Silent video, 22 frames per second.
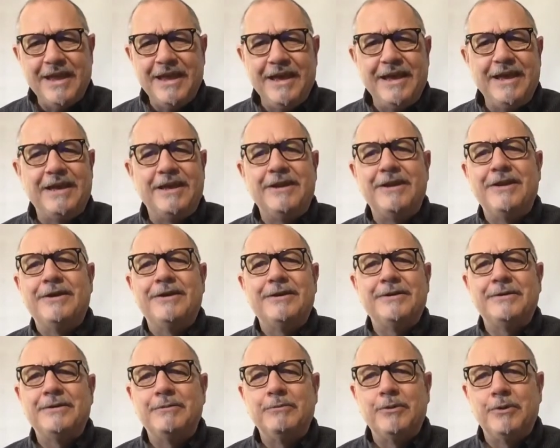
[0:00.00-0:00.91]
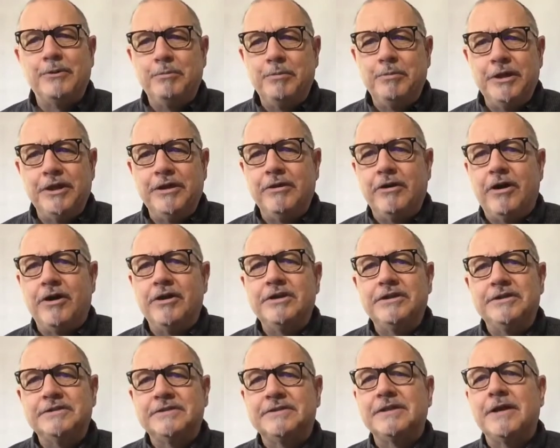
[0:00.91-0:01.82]
and uh, we'll be
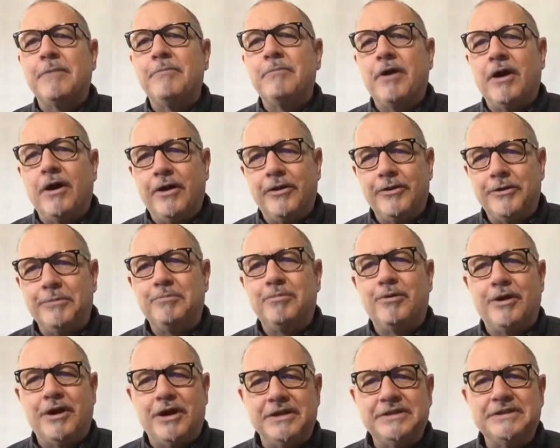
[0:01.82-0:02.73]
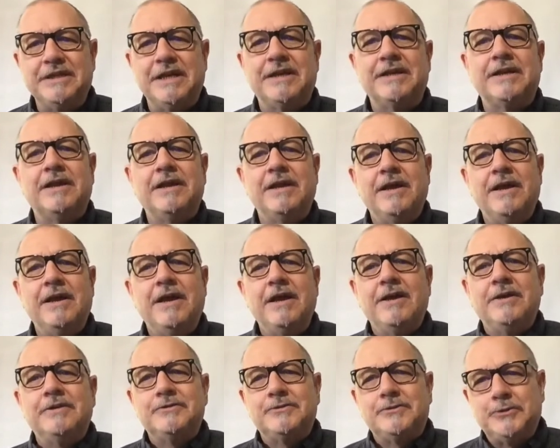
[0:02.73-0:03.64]
on to some other project
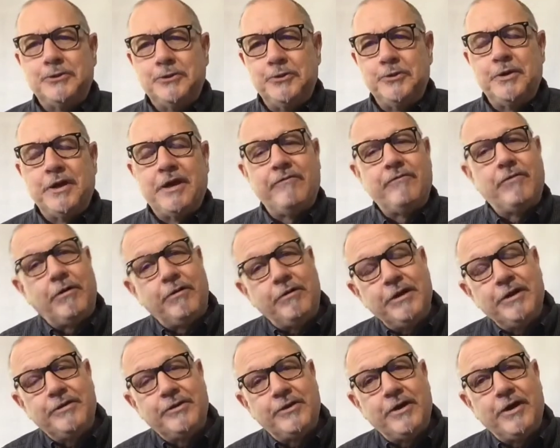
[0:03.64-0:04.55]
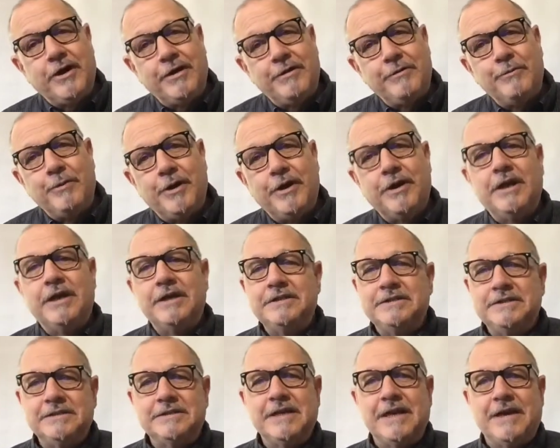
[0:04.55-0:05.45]
soon. I've already thought of one, I
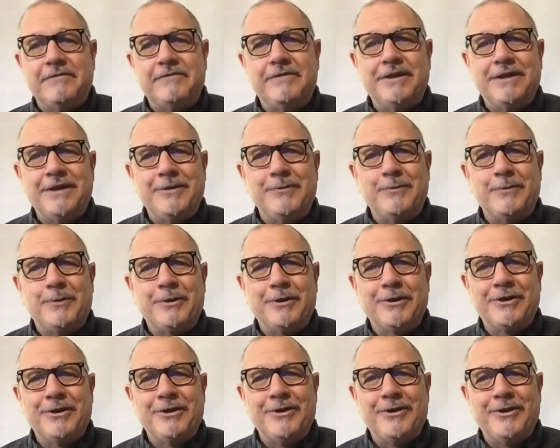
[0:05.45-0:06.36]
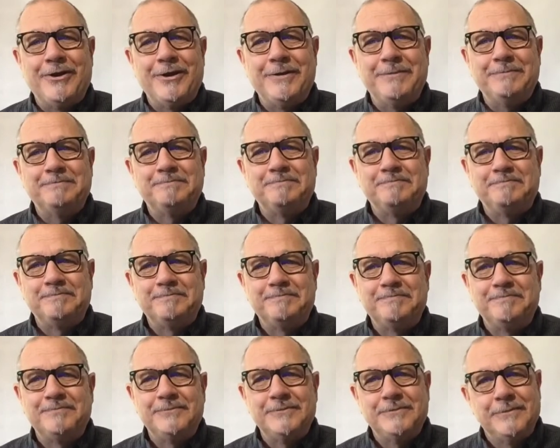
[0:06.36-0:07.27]
just have to get working on it.
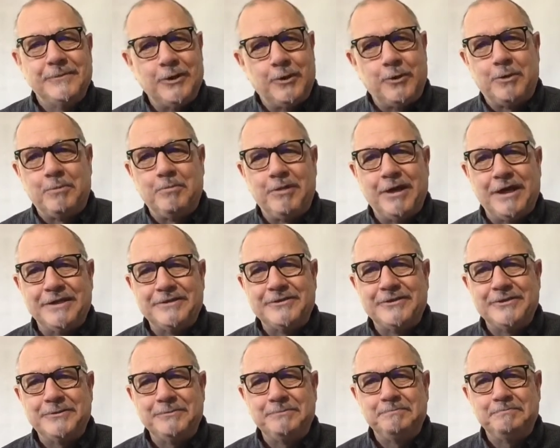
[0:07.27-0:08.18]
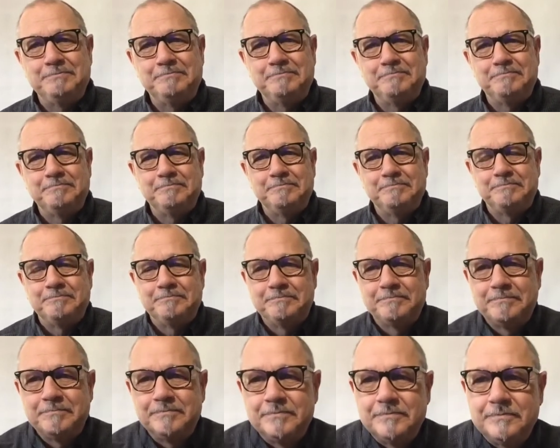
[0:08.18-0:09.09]
Lord bless
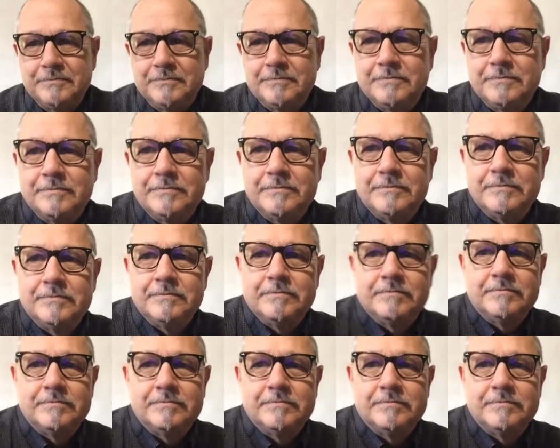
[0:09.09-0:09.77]
you.